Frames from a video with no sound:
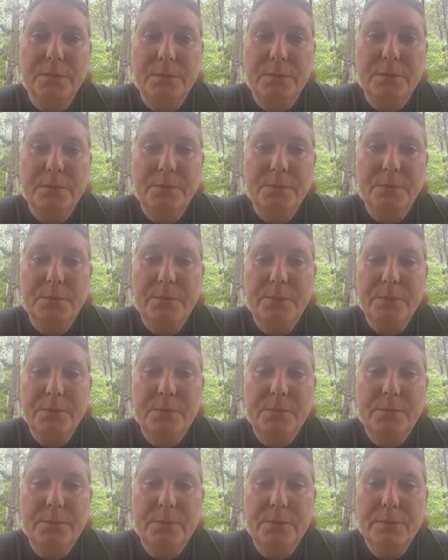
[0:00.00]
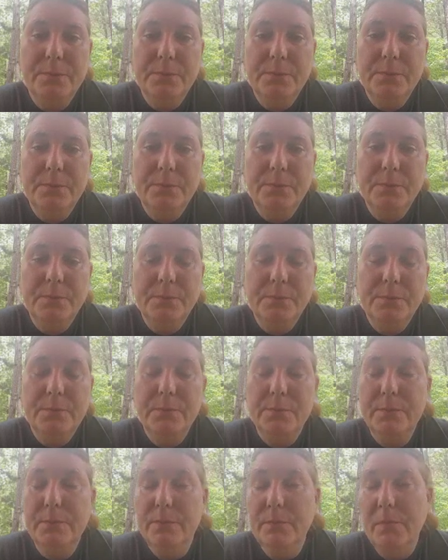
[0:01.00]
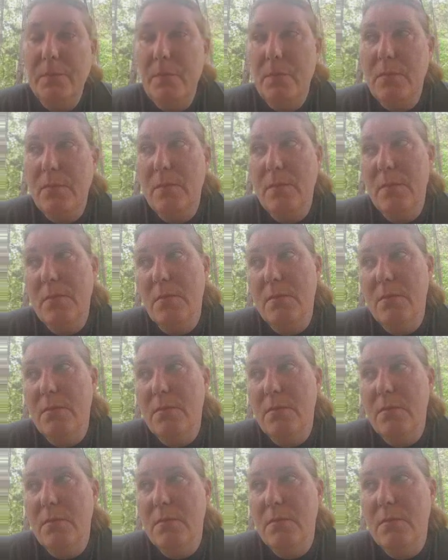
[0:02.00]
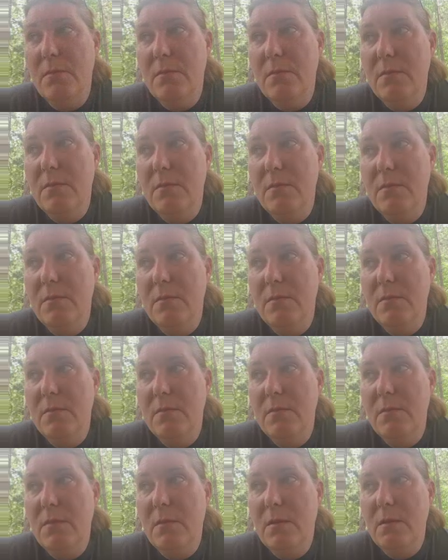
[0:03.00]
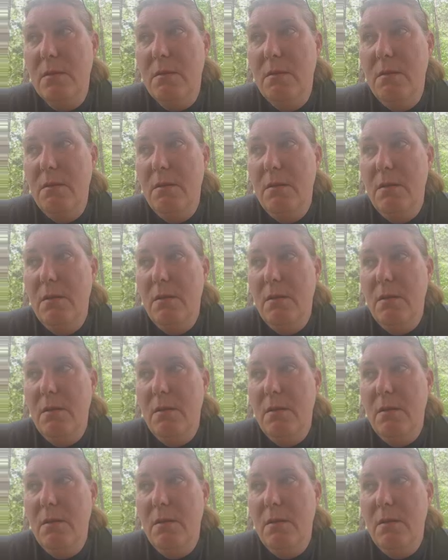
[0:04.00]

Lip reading: Nobody speaks.